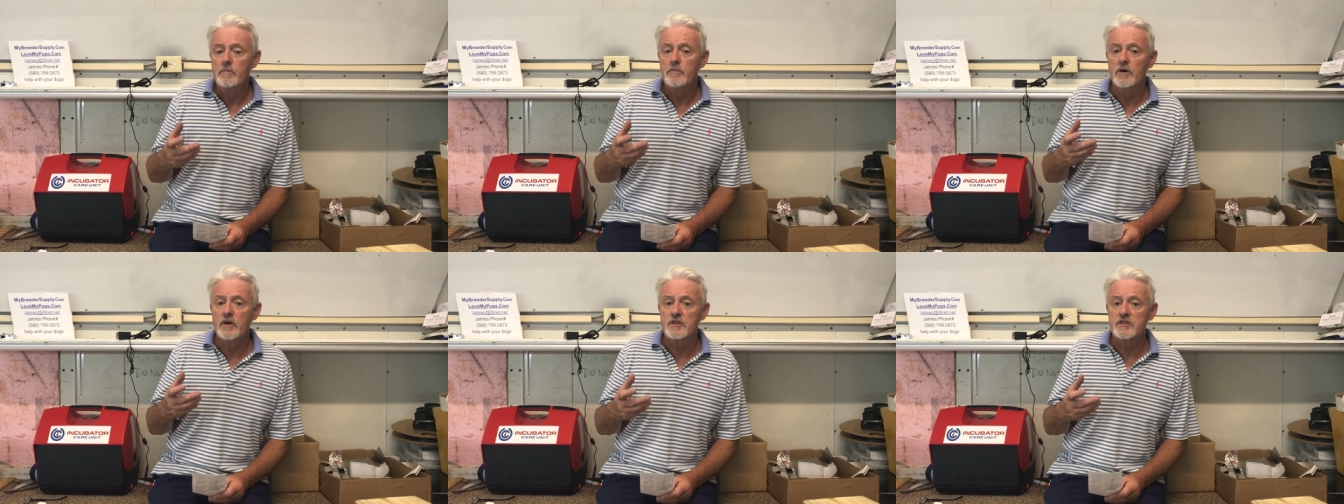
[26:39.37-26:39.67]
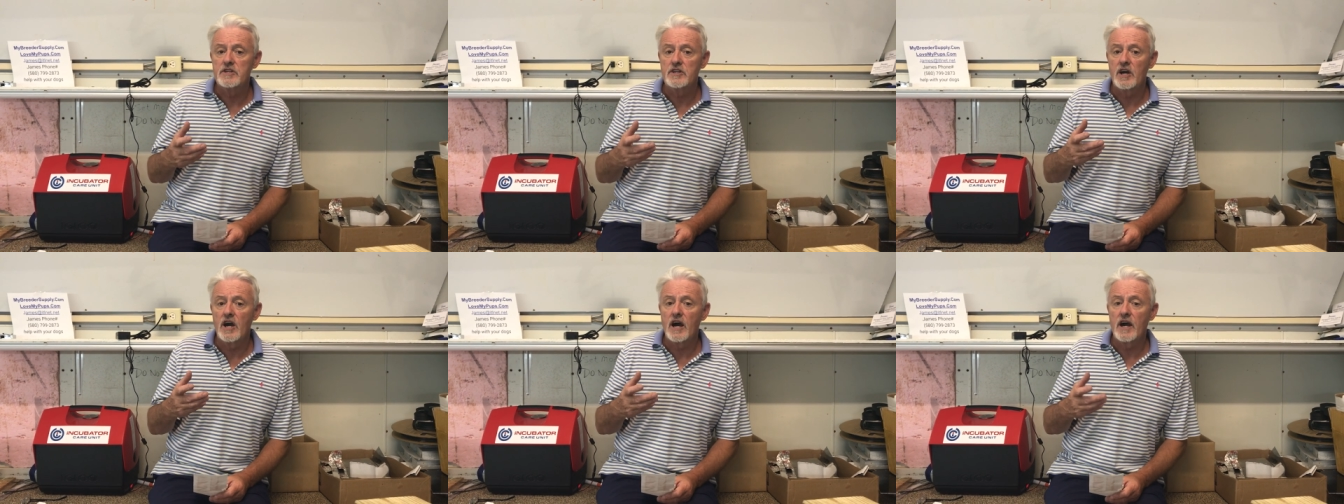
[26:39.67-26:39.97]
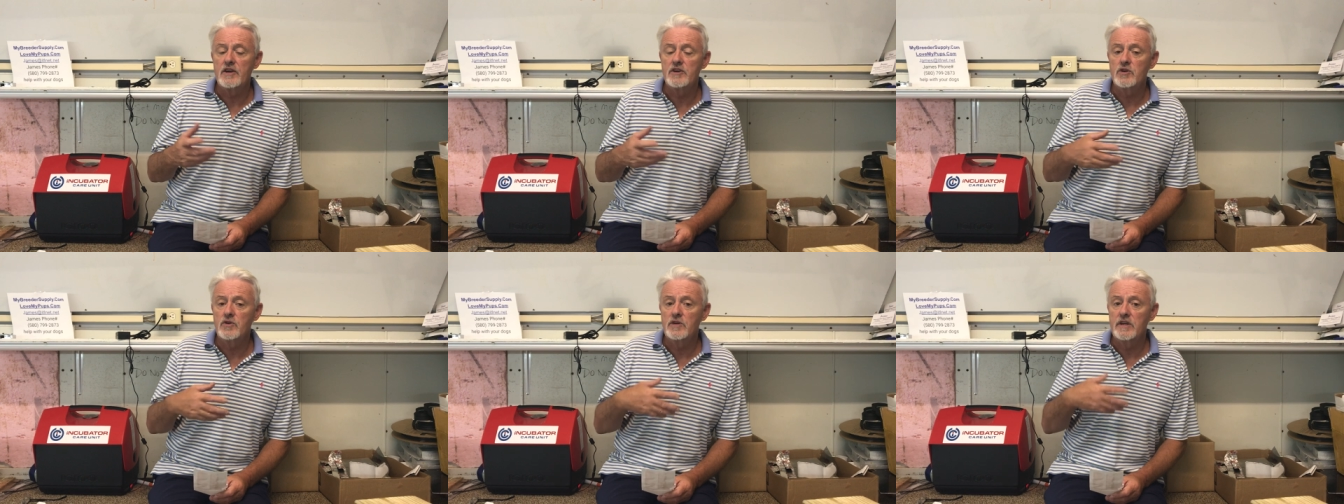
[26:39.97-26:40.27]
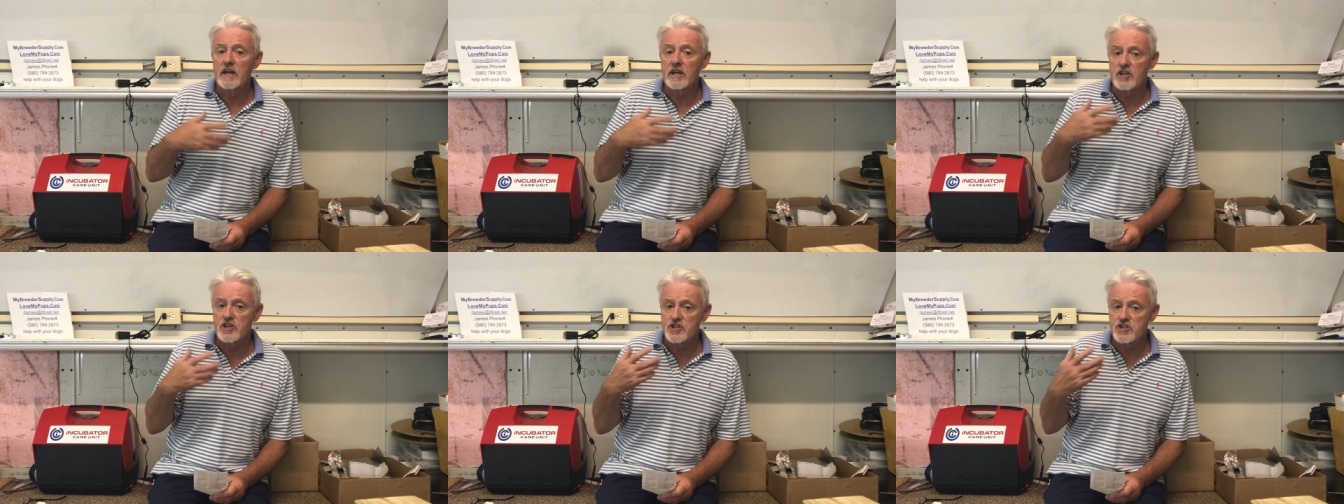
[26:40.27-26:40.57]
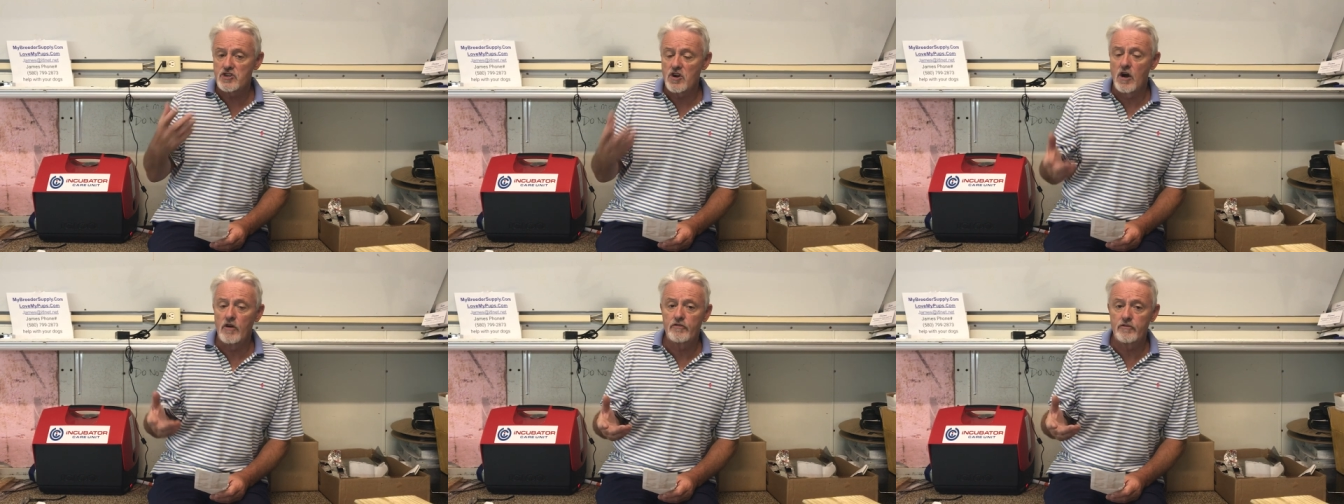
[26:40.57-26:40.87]
But you know, you can get a
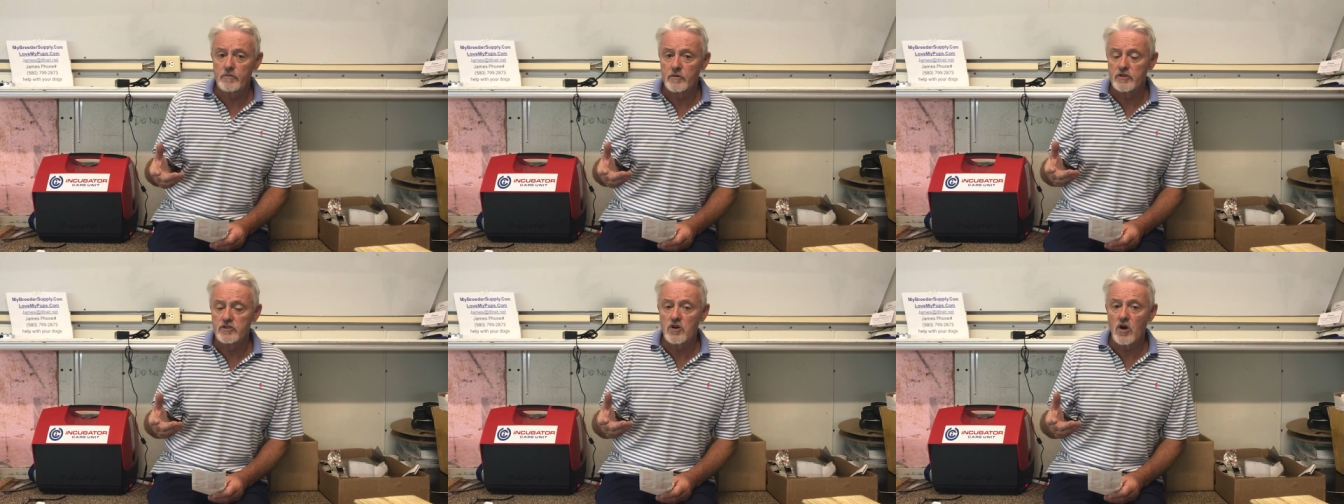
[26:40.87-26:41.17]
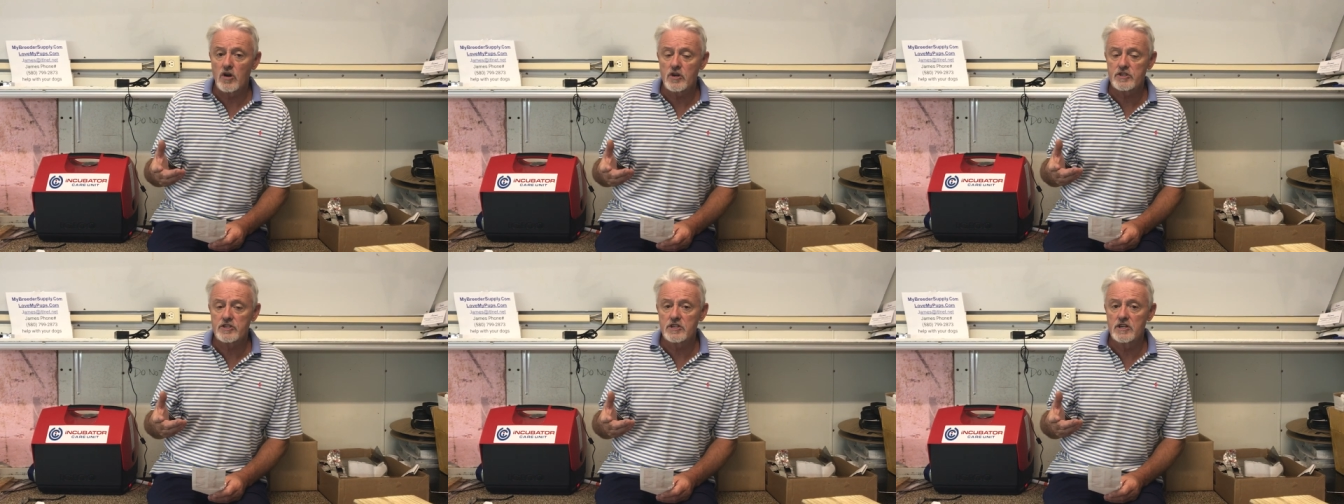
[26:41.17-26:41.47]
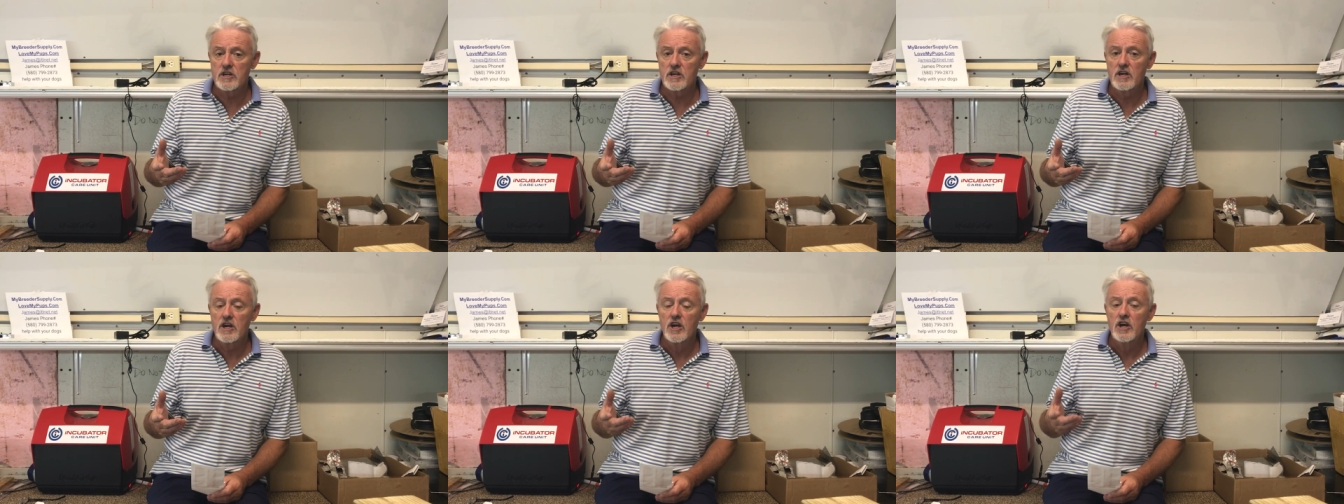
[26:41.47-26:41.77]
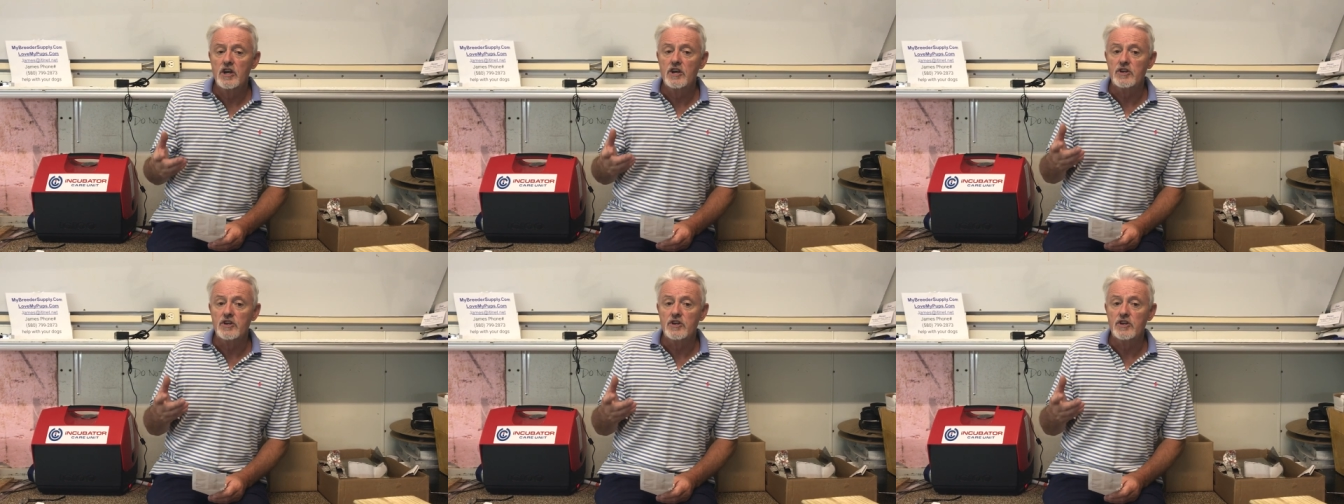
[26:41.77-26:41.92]
shot from the doctor.